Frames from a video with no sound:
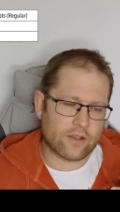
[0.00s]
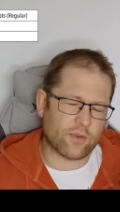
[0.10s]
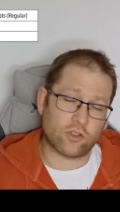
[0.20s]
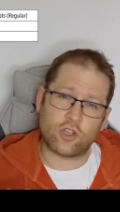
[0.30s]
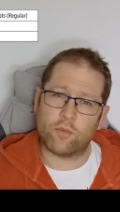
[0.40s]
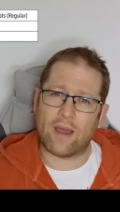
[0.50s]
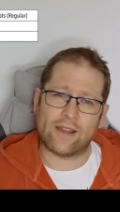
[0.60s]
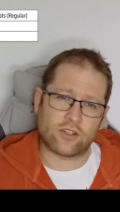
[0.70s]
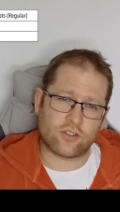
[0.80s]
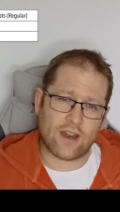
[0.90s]
we've got 2
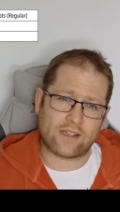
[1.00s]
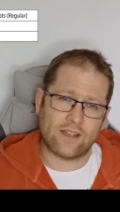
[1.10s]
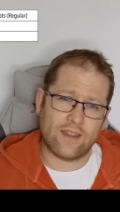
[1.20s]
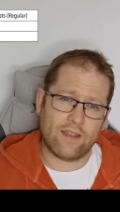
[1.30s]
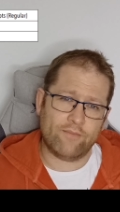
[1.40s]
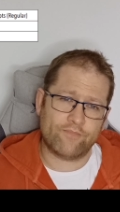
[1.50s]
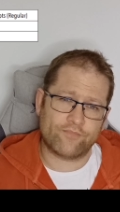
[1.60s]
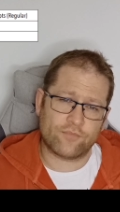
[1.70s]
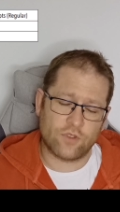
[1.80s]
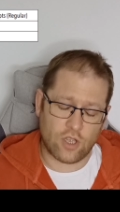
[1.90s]
Panzer Shreks in there,
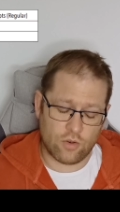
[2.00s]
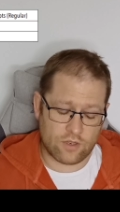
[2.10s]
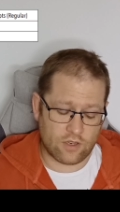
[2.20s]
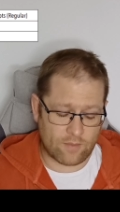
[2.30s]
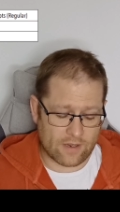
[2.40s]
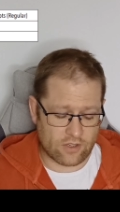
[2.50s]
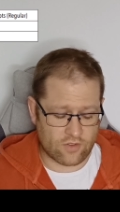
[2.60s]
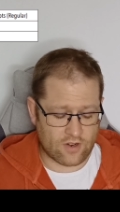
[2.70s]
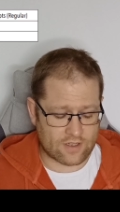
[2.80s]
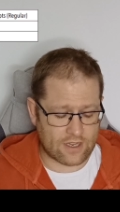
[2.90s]
two Panzer
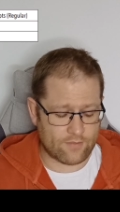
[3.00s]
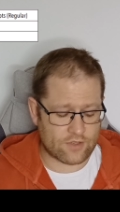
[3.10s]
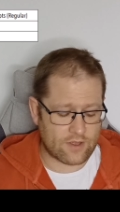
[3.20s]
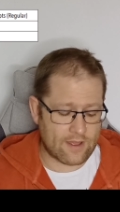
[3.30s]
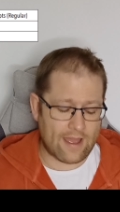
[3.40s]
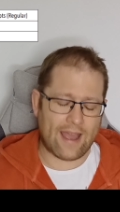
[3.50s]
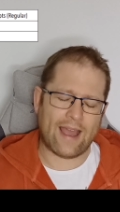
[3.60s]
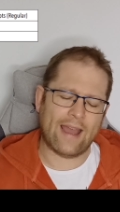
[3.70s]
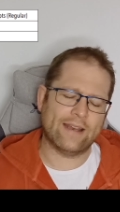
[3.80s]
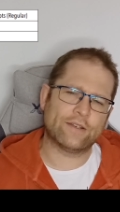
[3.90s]
Shrek teams,
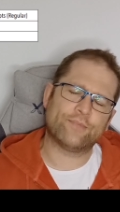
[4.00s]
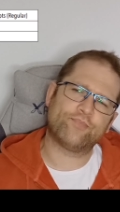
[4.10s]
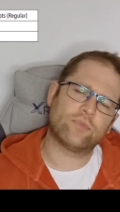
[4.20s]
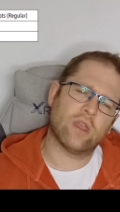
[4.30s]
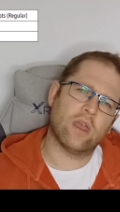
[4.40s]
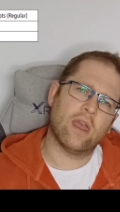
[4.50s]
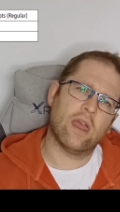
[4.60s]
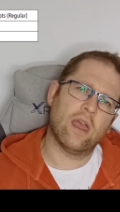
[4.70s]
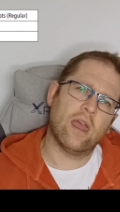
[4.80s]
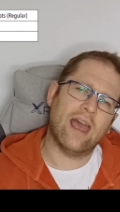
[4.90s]
and
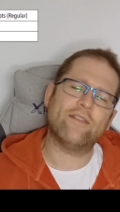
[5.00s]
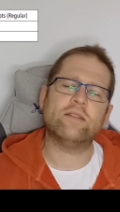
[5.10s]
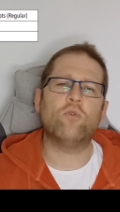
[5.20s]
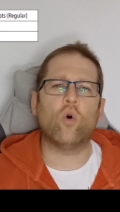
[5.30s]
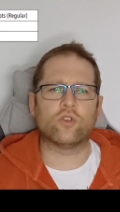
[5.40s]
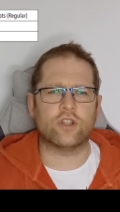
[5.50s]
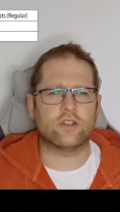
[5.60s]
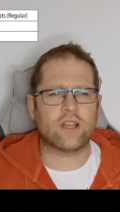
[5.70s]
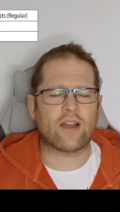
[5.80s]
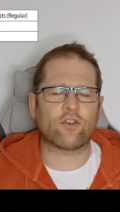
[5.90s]
heavy
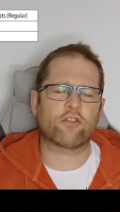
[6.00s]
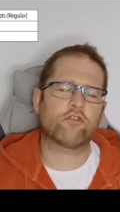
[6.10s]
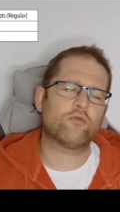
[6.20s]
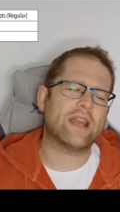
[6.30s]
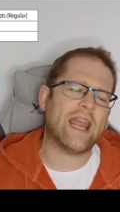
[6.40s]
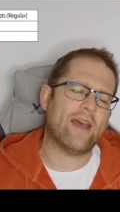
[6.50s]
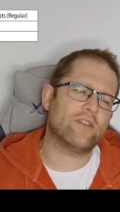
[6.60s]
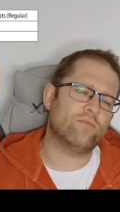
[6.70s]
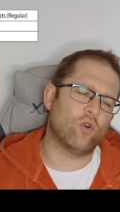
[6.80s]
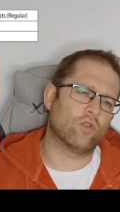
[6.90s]
mortars. I've got 3
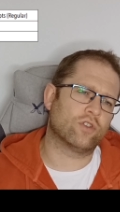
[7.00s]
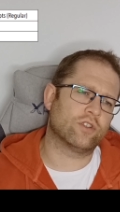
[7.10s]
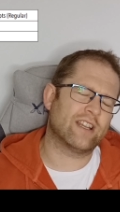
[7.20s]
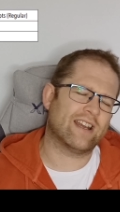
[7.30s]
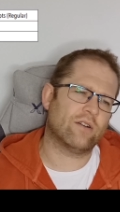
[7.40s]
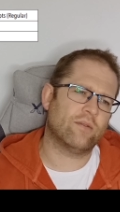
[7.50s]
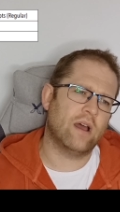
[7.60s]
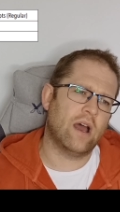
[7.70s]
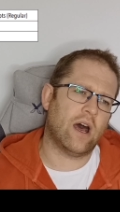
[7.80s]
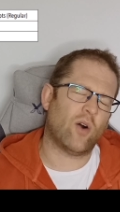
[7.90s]
heavy mortars. Now,
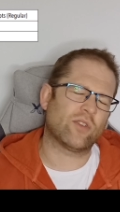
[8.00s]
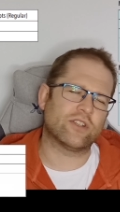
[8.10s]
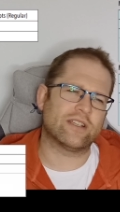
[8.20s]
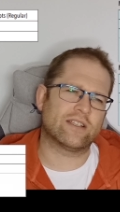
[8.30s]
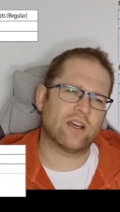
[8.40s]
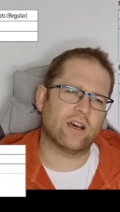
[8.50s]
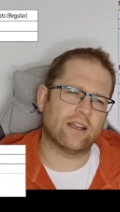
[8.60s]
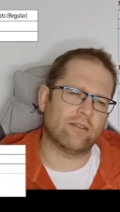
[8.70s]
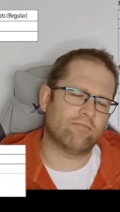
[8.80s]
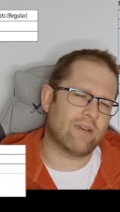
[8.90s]
I wasn't
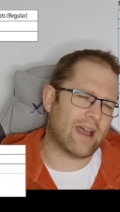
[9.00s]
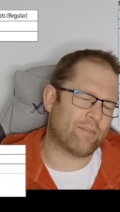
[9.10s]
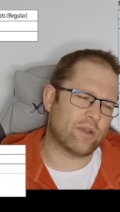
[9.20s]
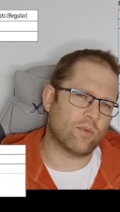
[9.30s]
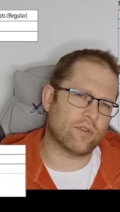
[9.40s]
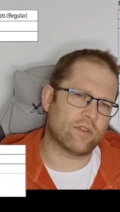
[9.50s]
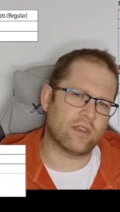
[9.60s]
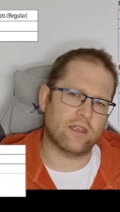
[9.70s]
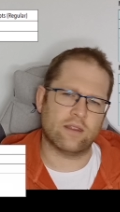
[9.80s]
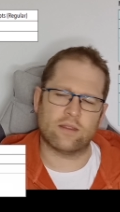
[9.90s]
entirely happy with
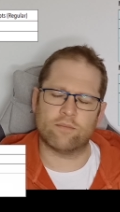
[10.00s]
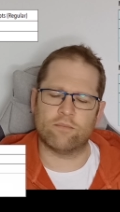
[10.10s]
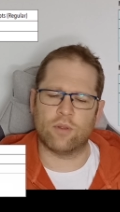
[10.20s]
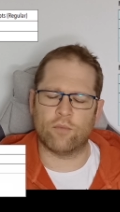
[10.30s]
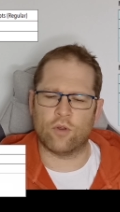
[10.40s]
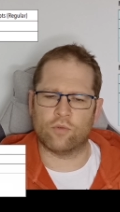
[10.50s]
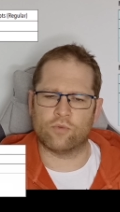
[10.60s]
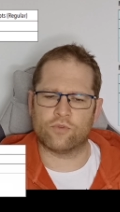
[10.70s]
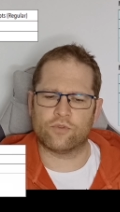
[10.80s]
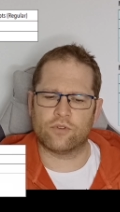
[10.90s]
the
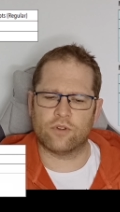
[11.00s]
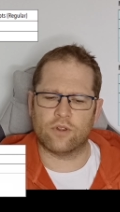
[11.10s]
models.